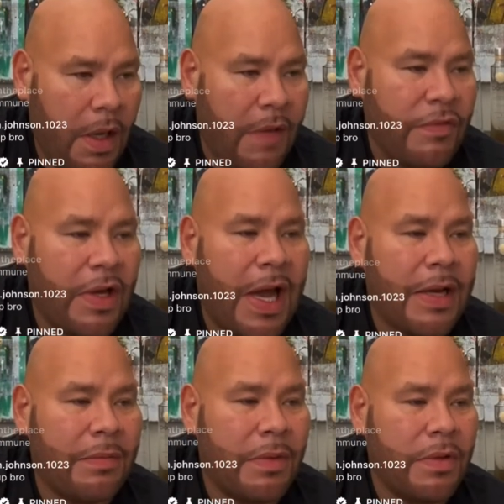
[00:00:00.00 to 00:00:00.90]
if you got
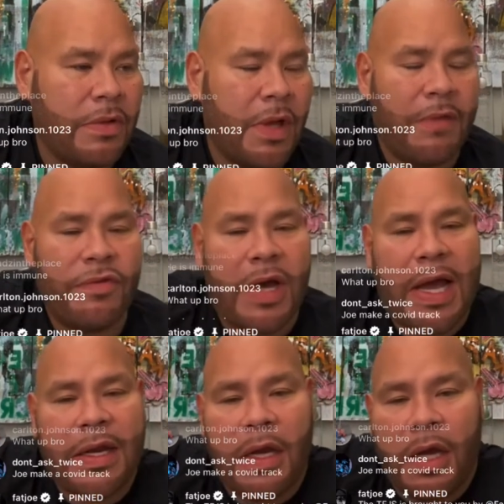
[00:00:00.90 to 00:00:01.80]

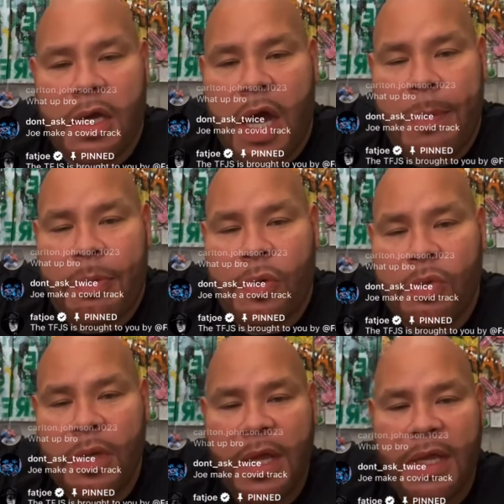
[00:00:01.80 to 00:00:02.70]
a
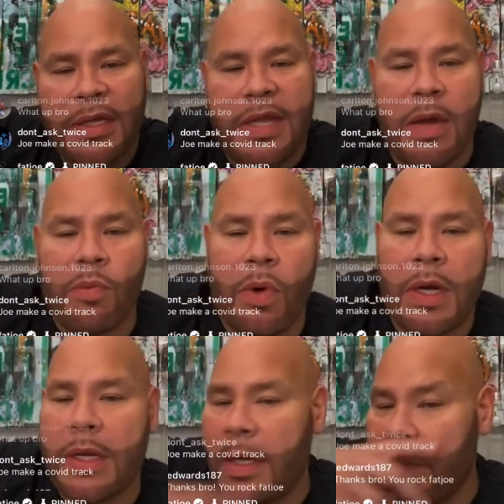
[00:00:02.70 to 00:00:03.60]
couple that one
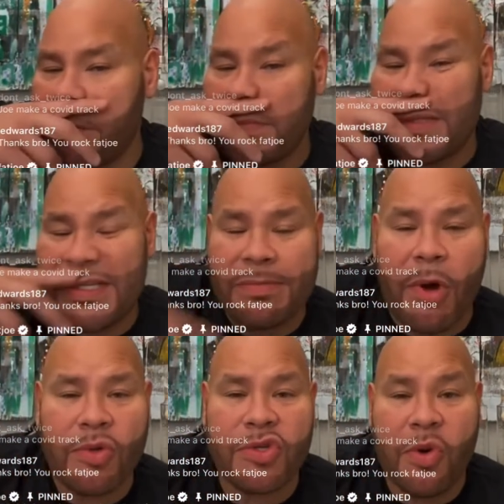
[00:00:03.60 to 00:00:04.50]
of them
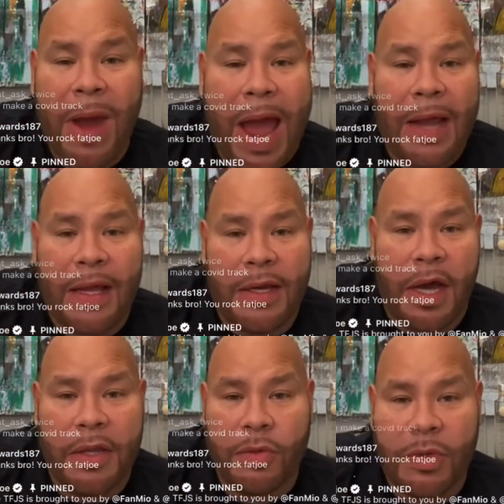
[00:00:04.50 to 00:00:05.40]
smokes crack and the
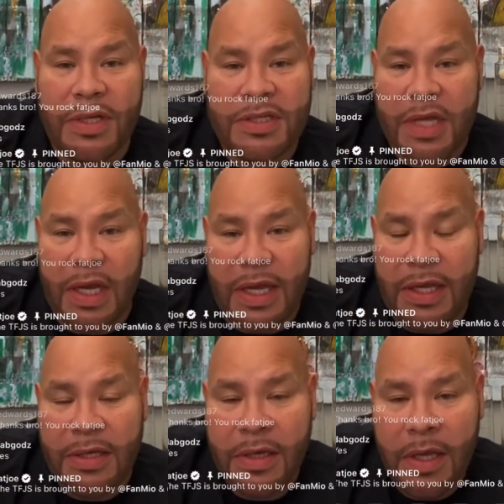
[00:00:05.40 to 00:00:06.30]
other one is
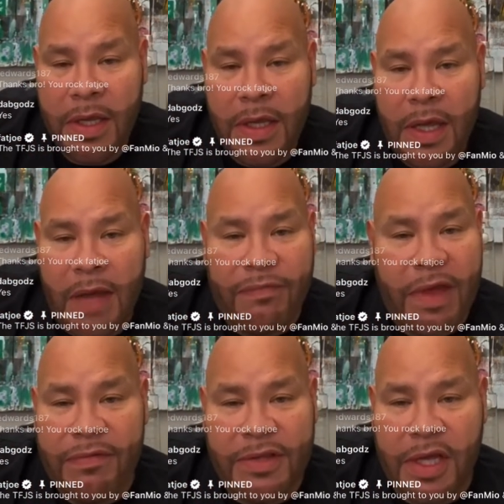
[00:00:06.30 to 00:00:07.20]
clean, have
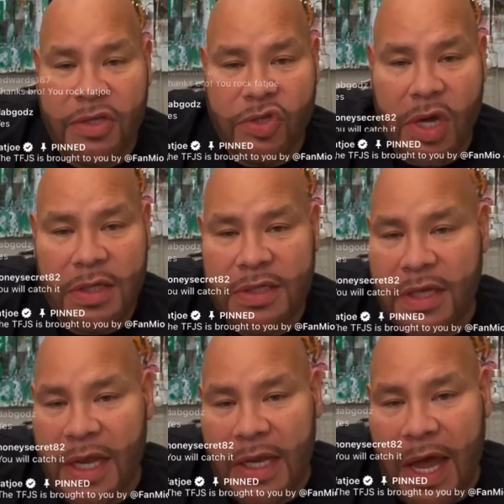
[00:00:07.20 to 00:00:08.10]
never done drugs in
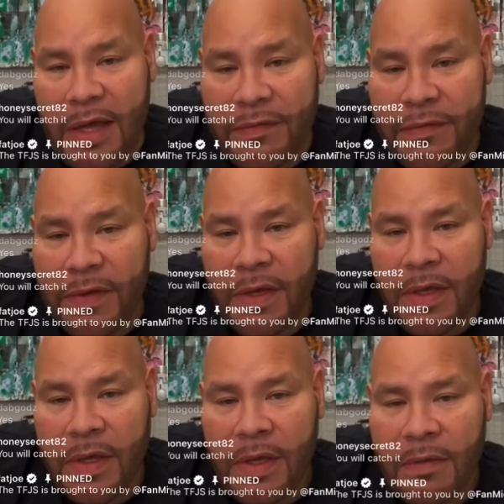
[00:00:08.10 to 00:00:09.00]
their life,
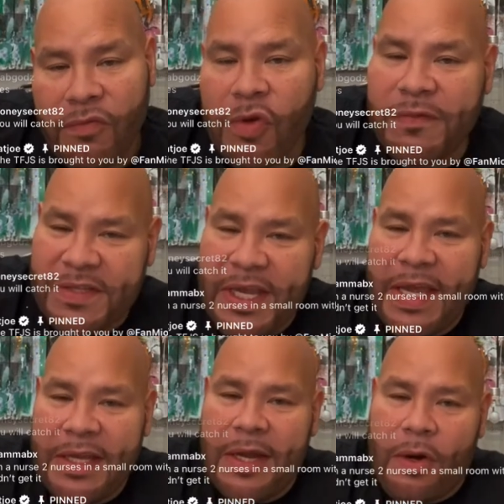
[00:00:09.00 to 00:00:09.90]
you've
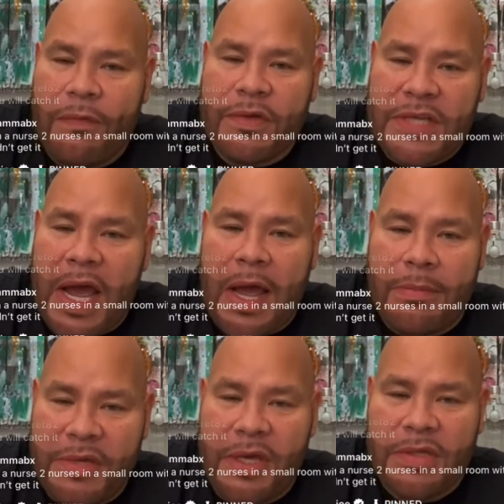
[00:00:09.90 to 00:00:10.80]
seen that over
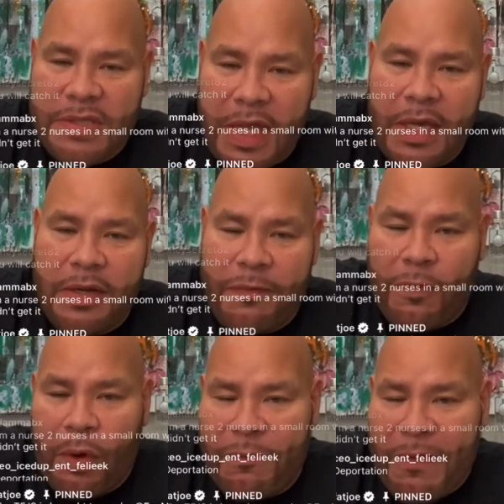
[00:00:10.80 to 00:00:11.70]
time, years later,
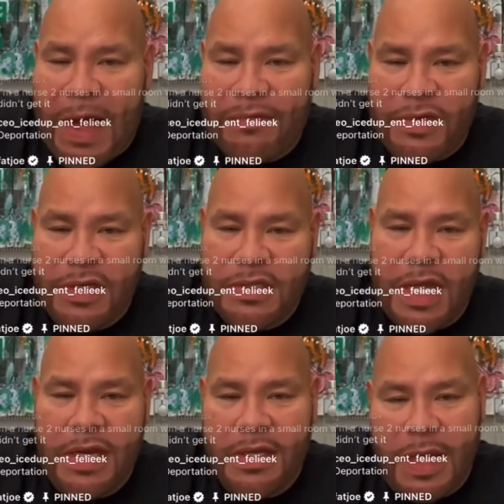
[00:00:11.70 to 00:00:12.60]
4 or 5 years
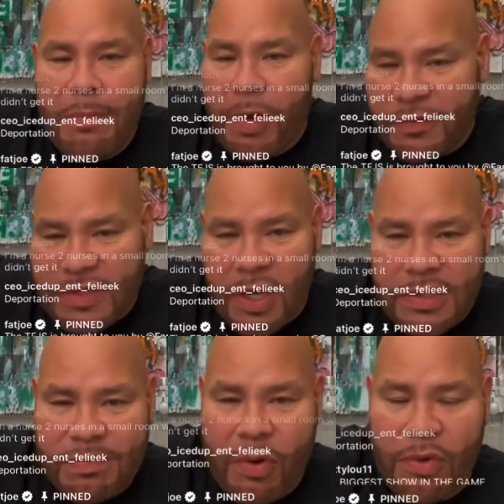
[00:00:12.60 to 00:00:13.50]
later, they both start
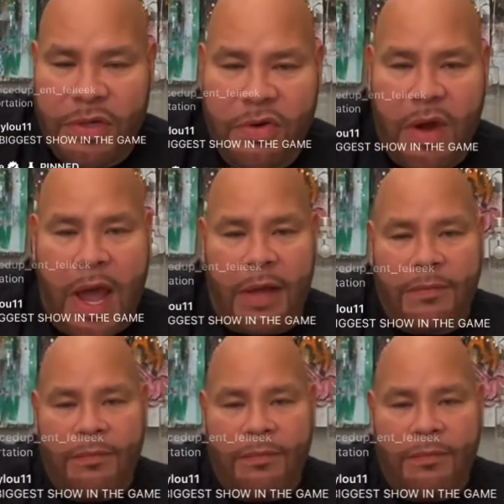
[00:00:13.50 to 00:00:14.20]
smoking crack.